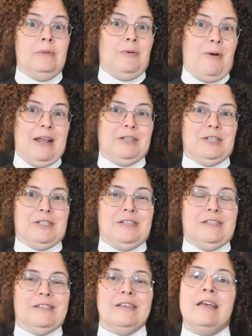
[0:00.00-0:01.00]
and
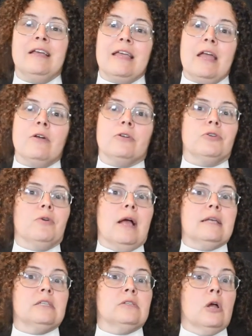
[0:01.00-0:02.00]
righteousness
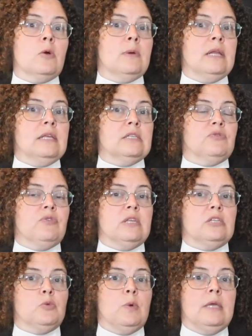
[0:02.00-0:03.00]
characterizes our readings for
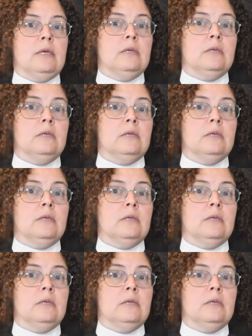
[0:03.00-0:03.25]
this week.